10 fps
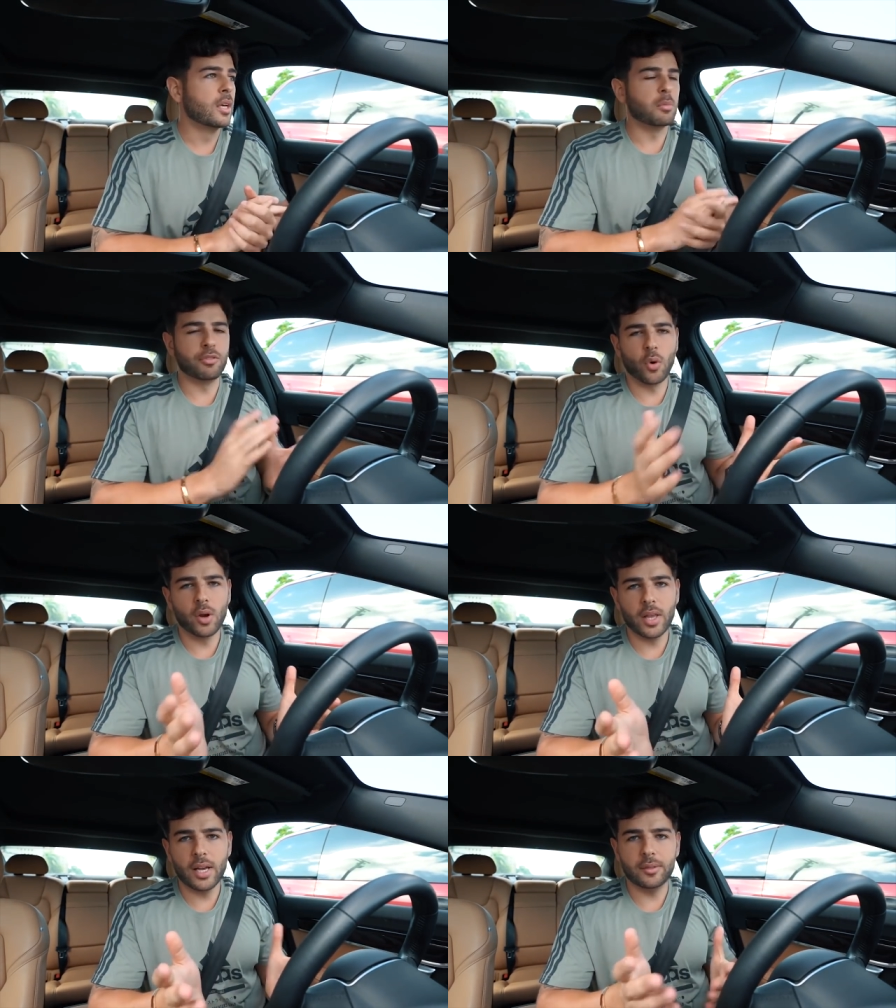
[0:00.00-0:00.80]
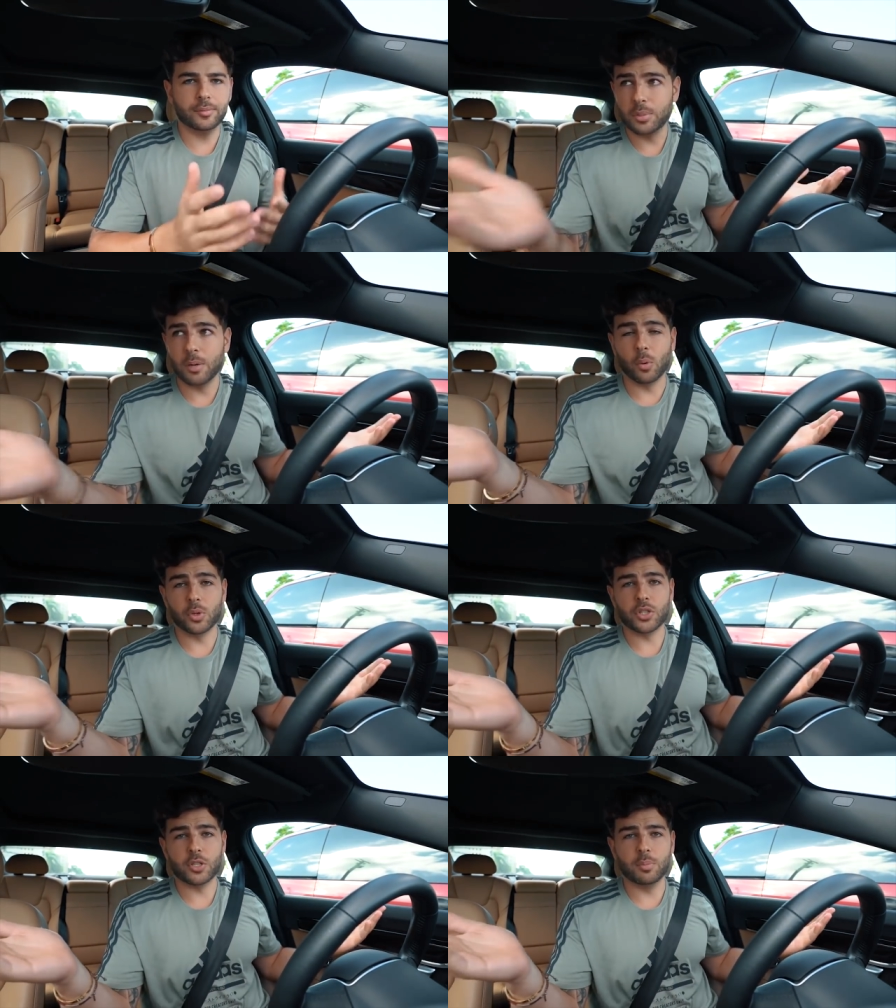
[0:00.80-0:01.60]
Before that, people
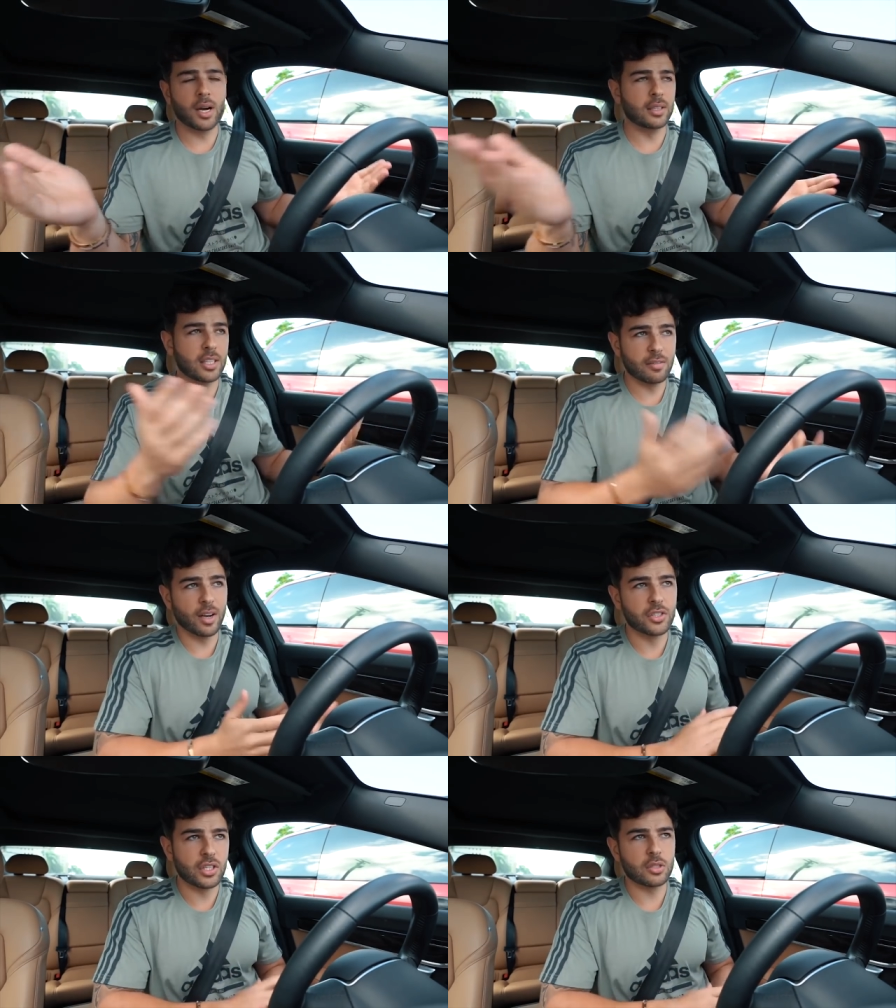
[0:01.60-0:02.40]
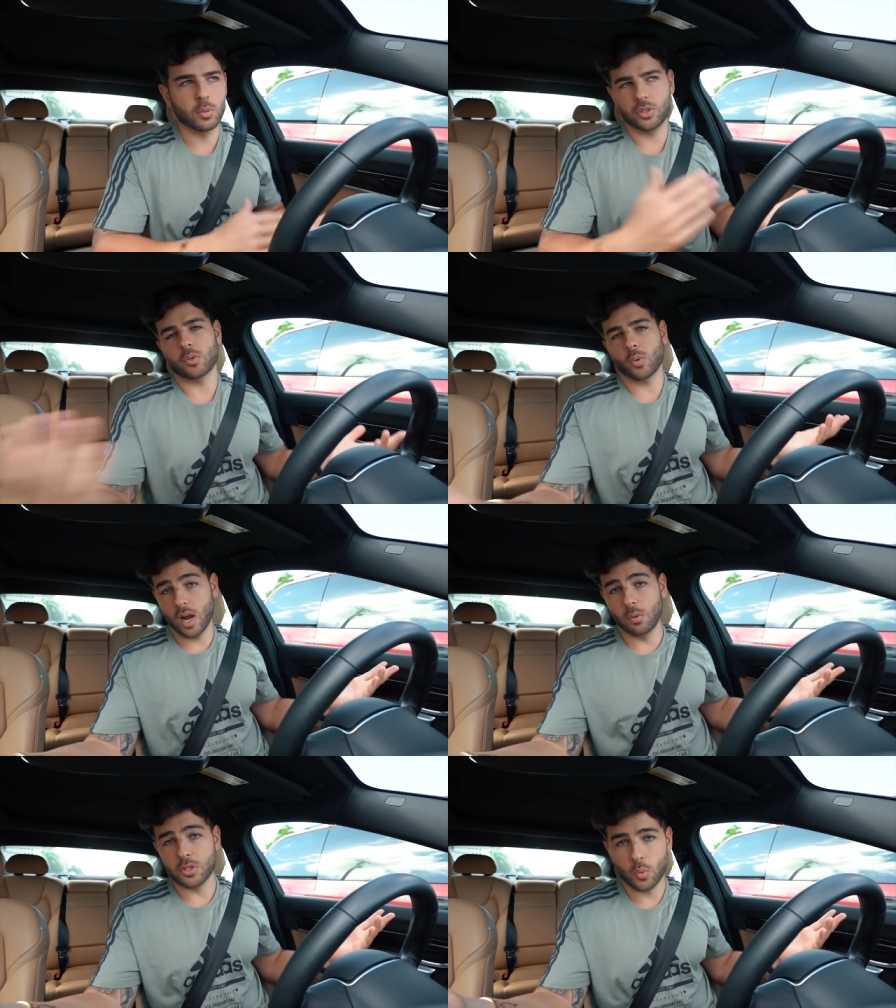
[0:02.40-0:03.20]
were just buying Levi jeans, which is what
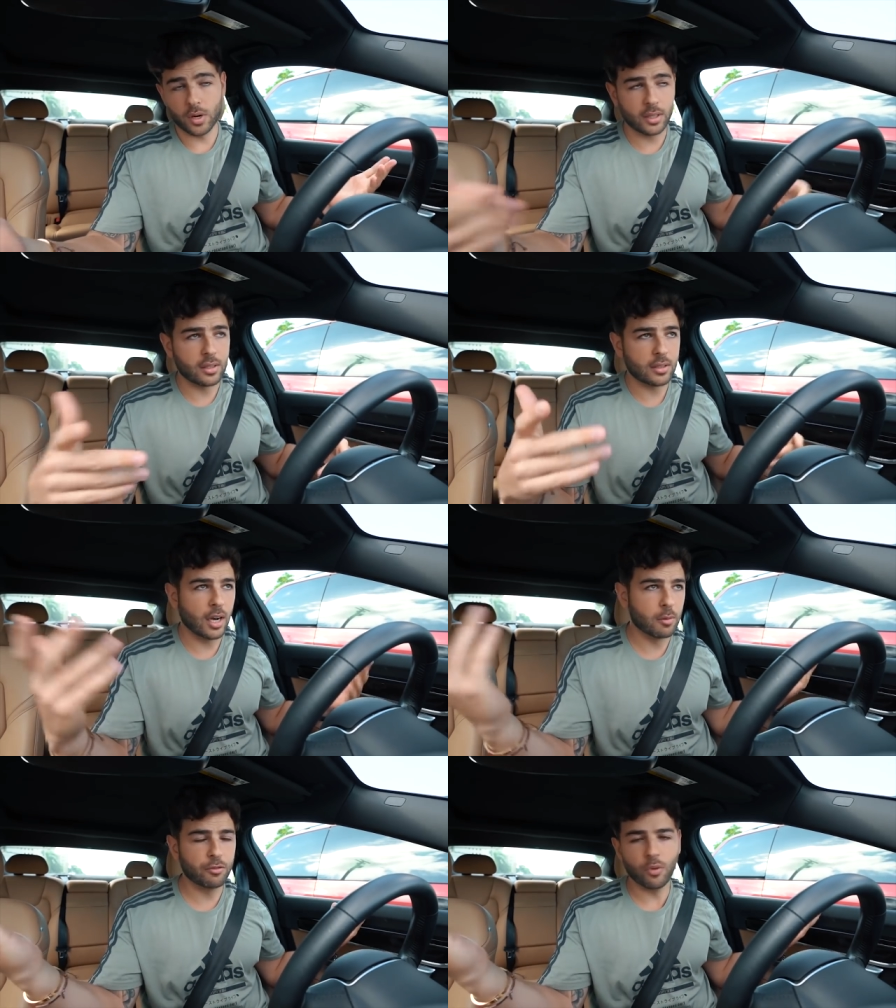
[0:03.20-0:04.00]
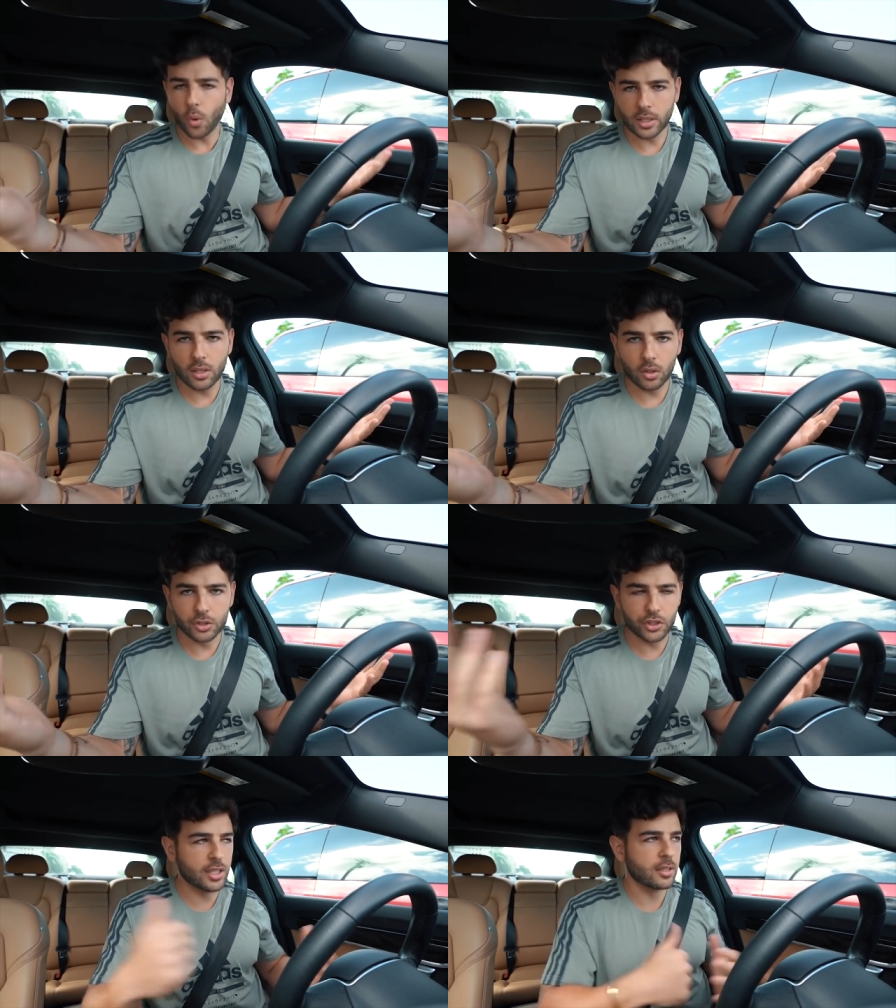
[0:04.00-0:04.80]
I was wearing at the time, forty
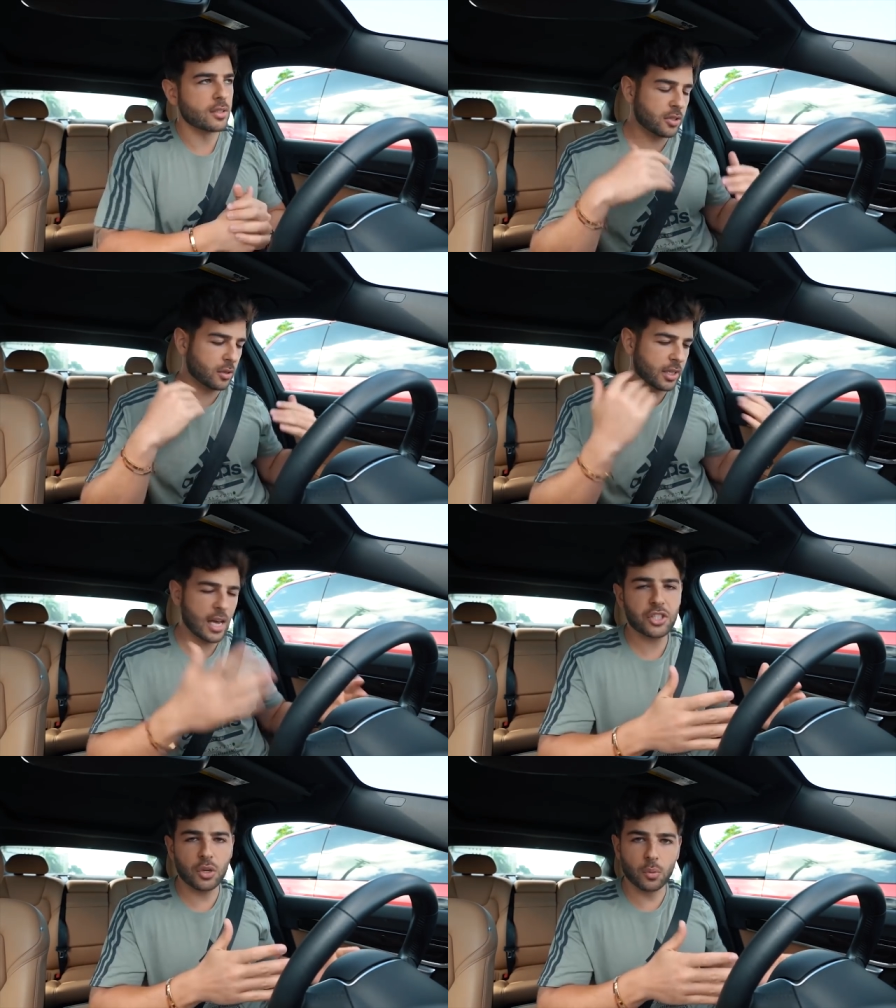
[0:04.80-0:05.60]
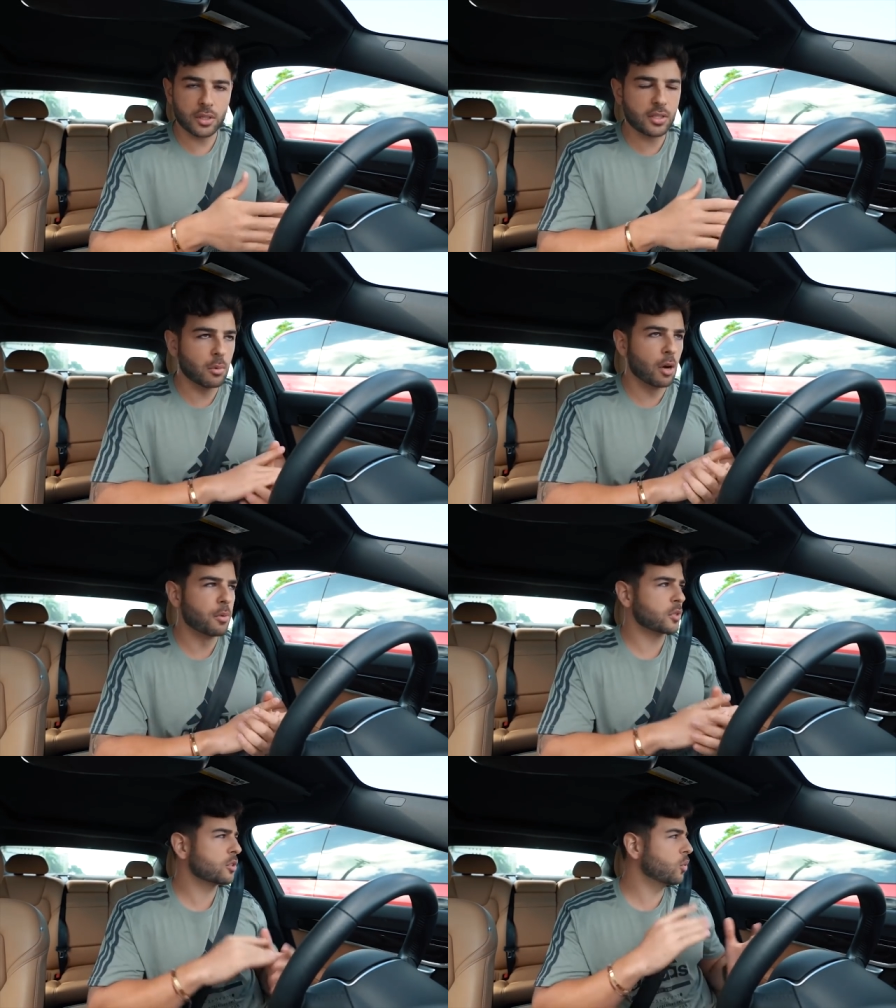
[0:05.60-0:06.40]
dollar jeans. So the cashier rings them
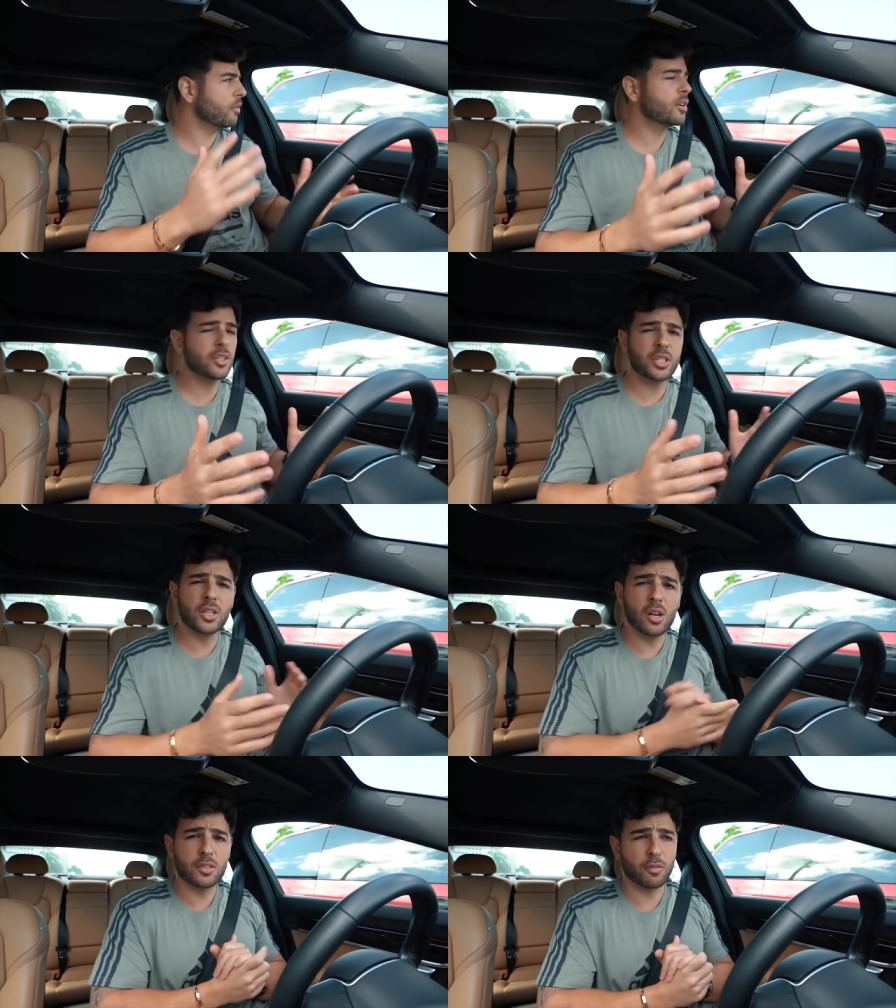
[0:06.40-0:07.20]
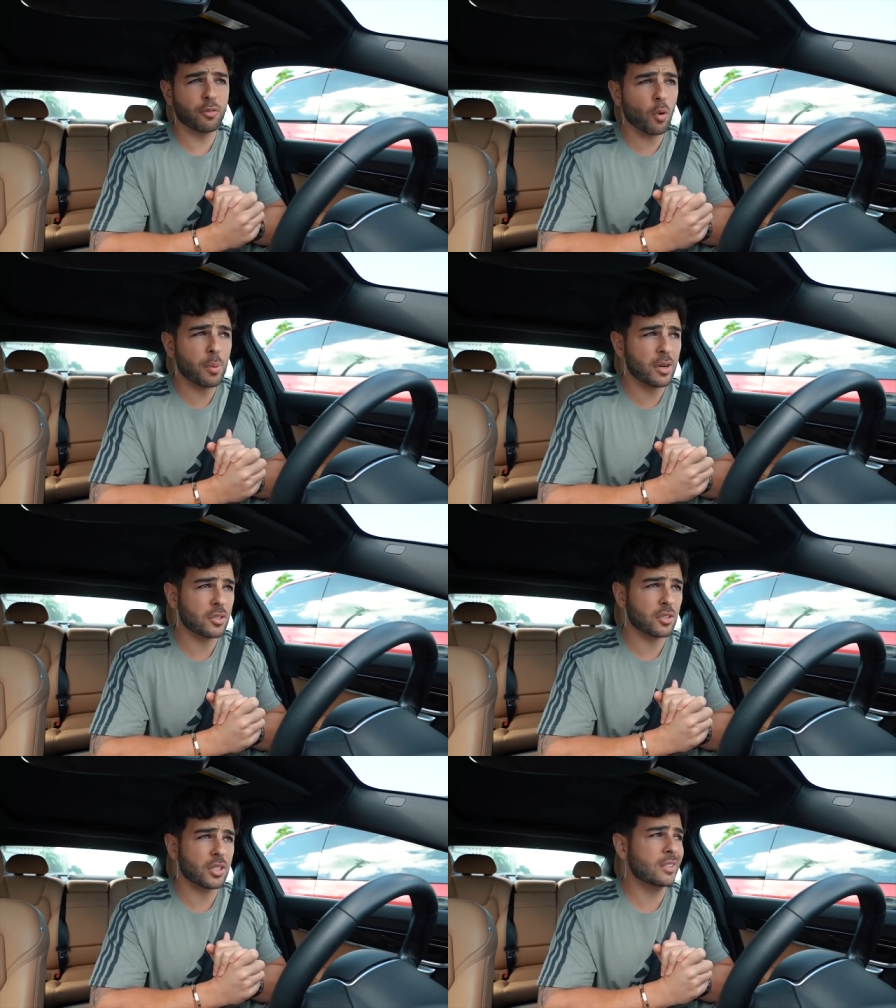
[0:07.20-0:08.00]
up. It was twelve hundred dollars for four
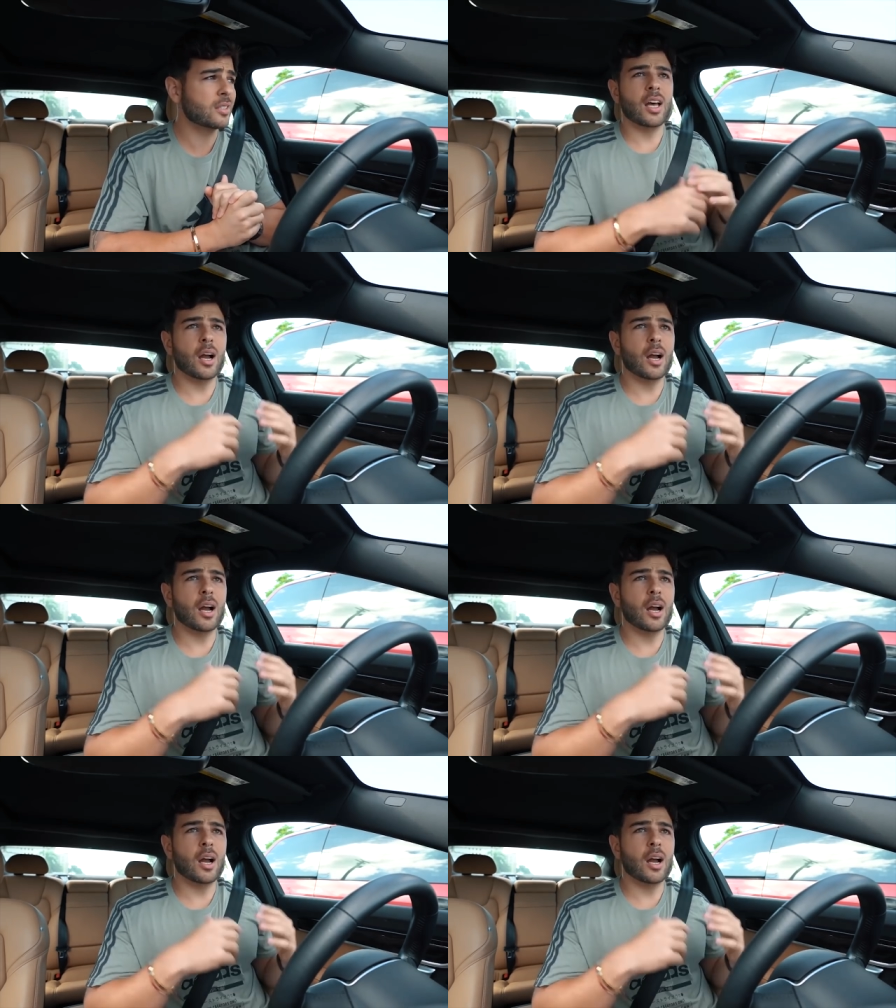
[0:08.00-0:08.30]
pairs of jeans.